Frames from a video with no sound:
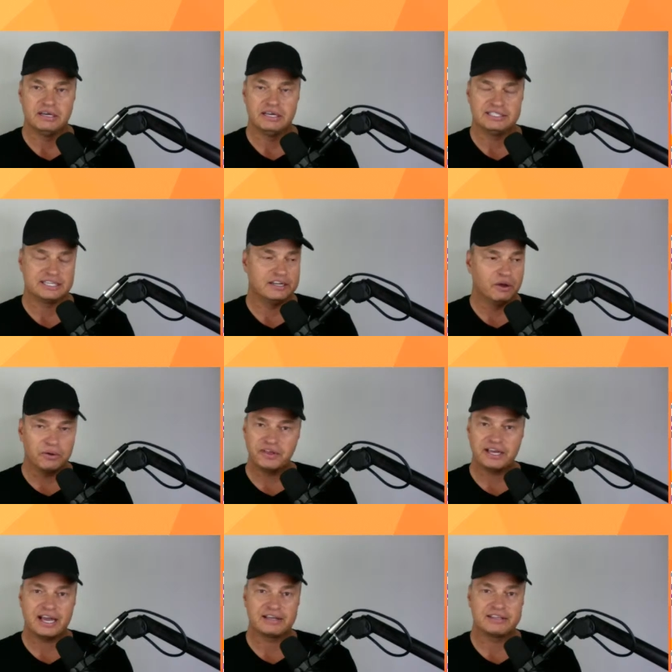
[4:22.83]
He said, "The only
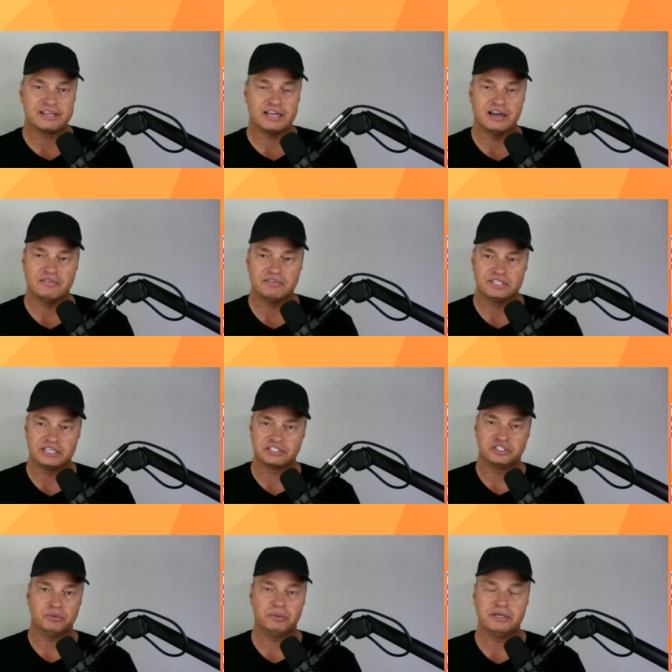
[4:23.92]
thing I can think of is that
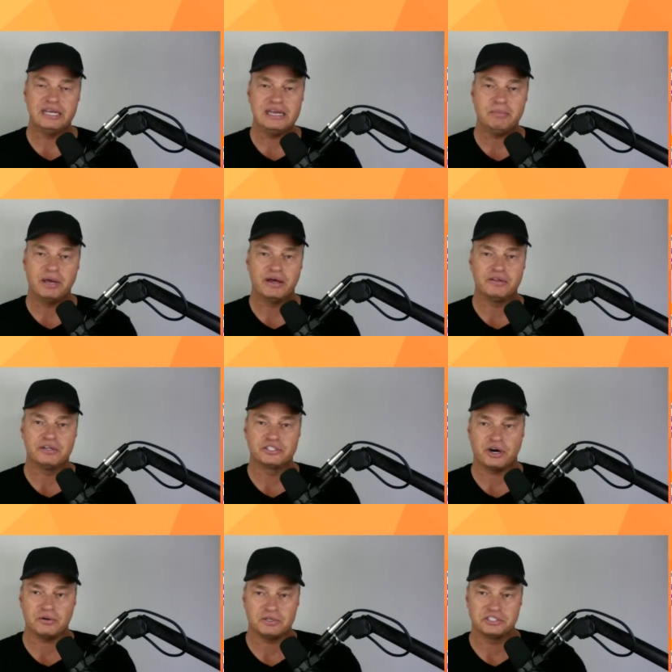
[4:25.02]
stupid email that
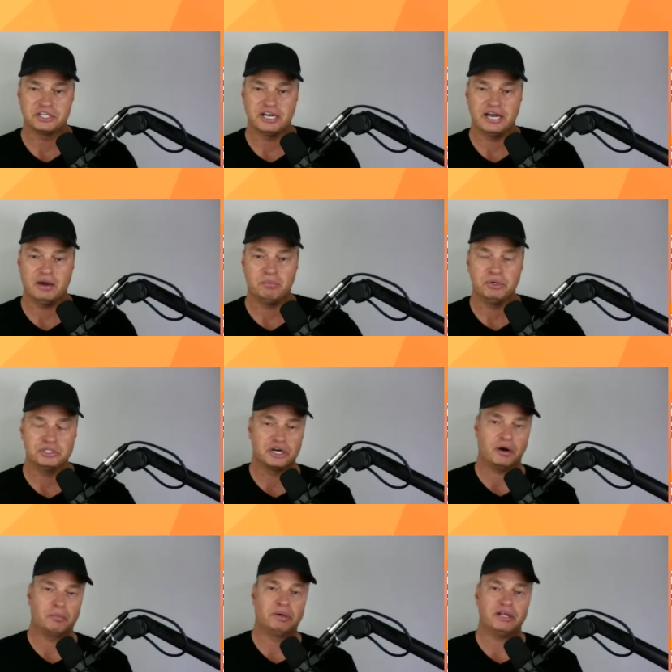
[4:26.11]
Charlie sent out pushing
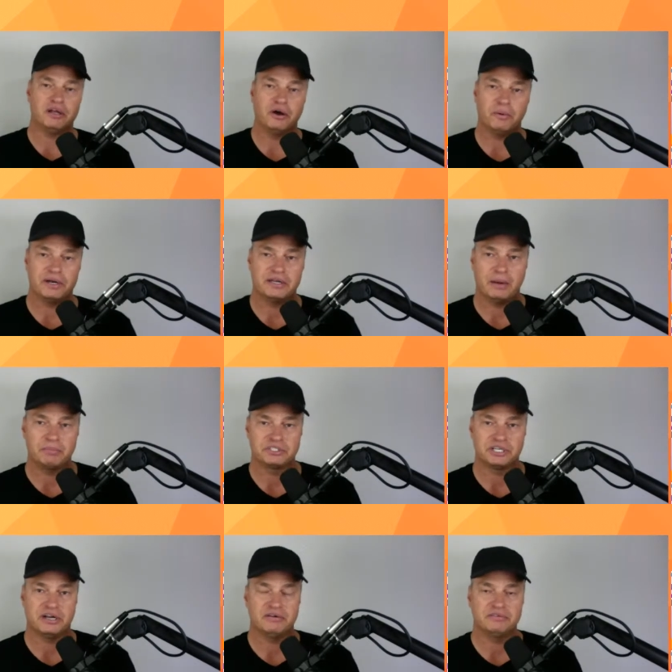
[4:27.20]
our pillow at a
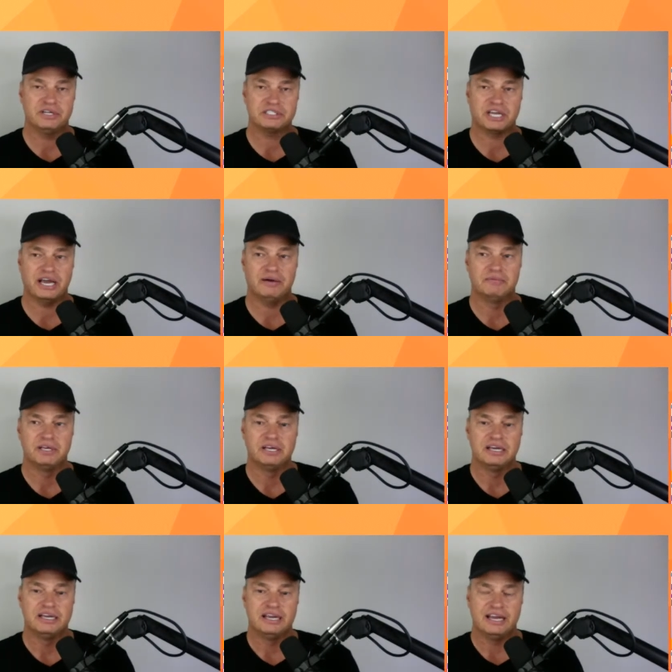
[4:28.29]
10% discount."
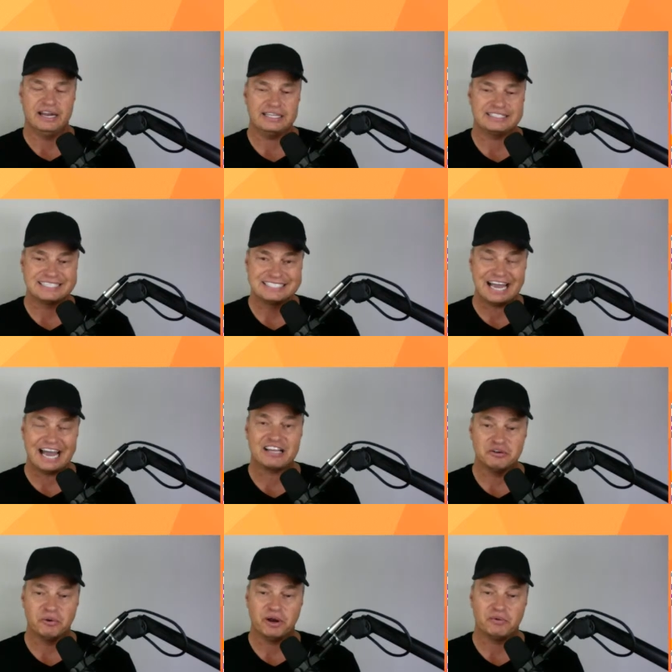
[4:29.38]
And that's
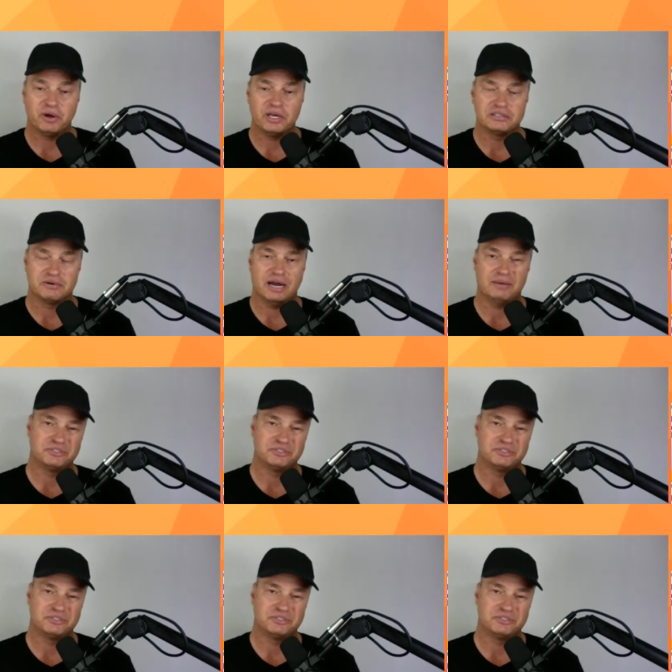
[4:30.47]
exactly what it was, Rob.